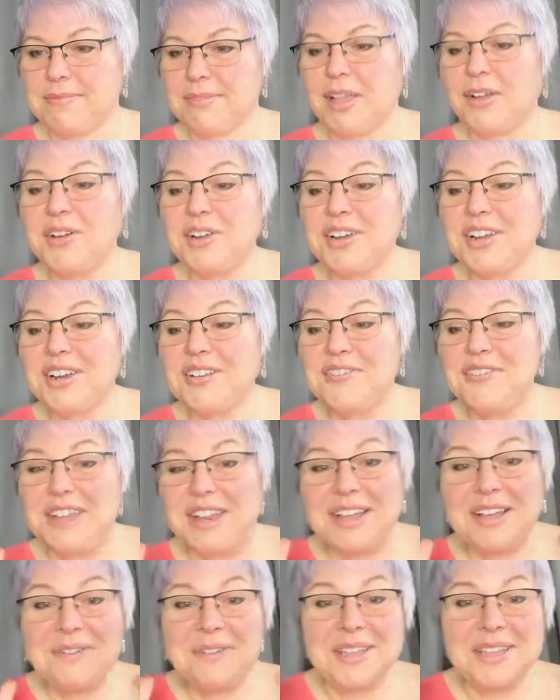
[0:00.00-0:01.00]
Oh, you're going to
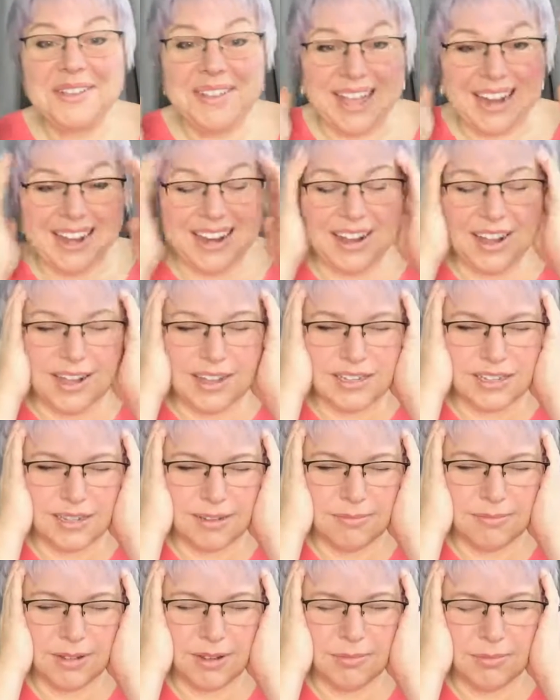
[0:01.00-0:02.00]
video when you get it?
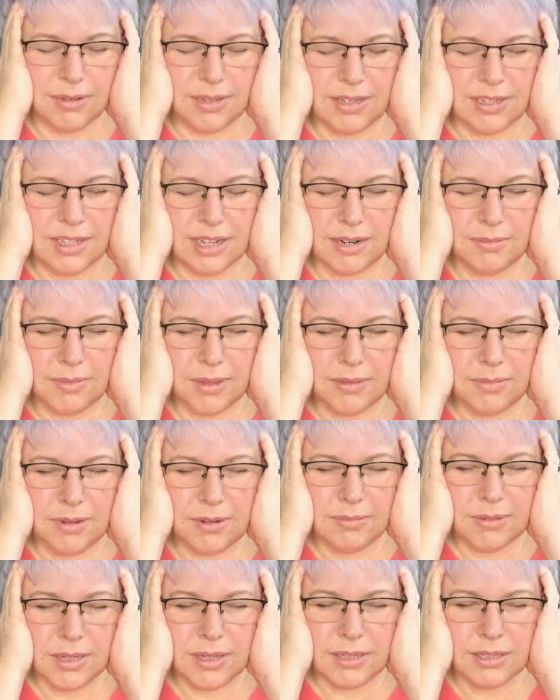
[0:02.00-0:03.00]
Awesome. Oh, please let it be in
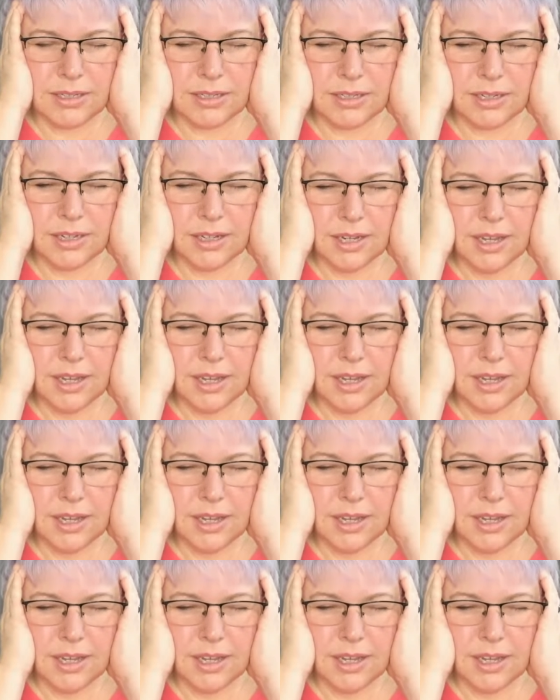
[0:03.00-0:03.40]
one piece.